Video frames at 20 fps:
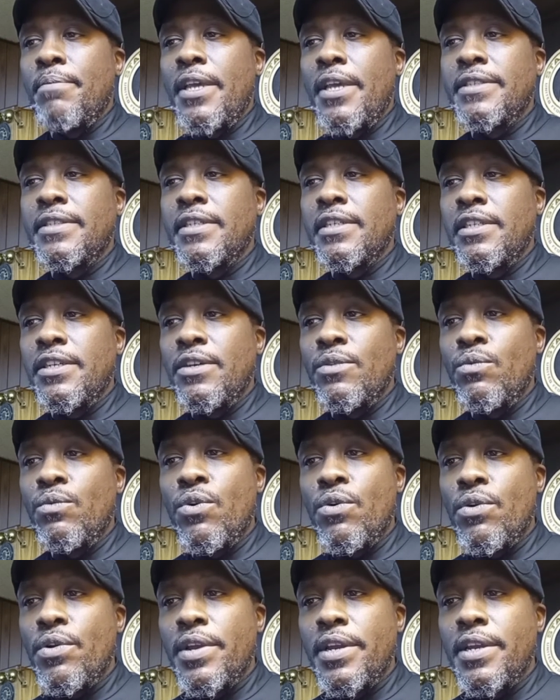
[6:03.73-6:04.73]
Basically,
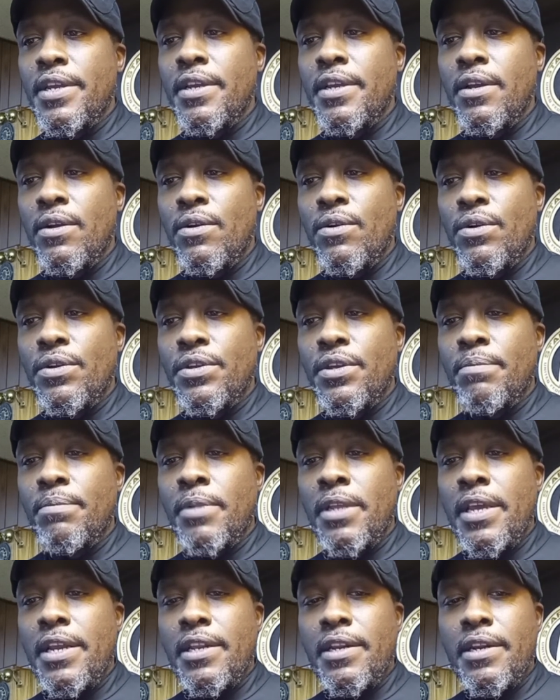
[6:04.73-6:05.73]
warring on your
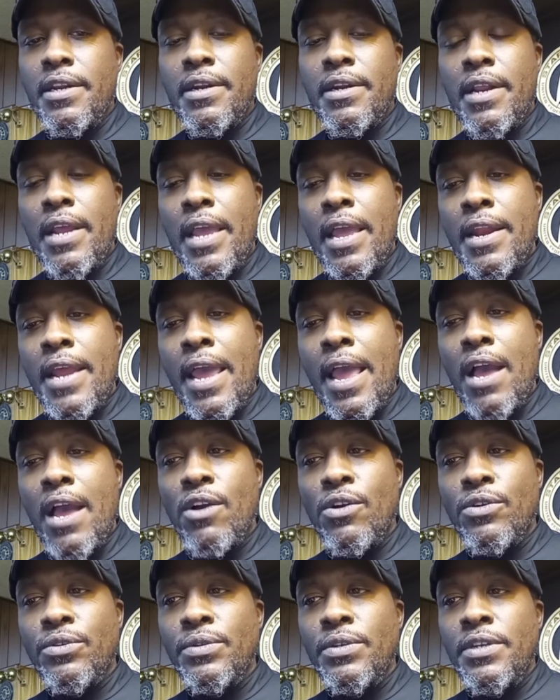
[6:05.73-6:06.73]
planet and
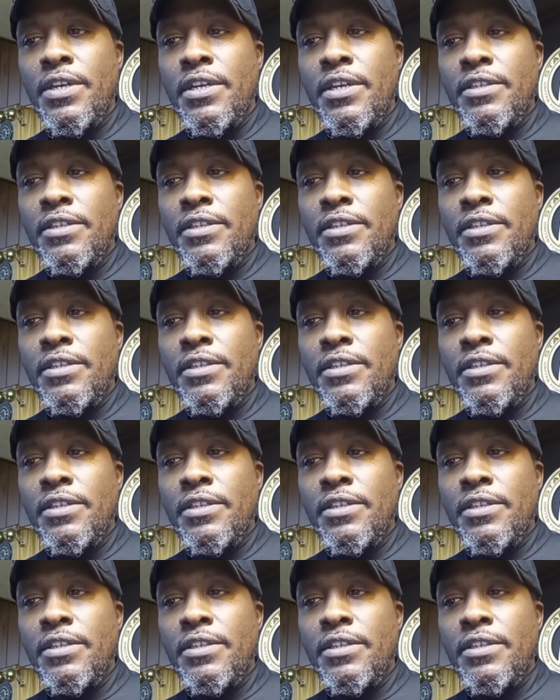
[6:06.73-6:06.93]
how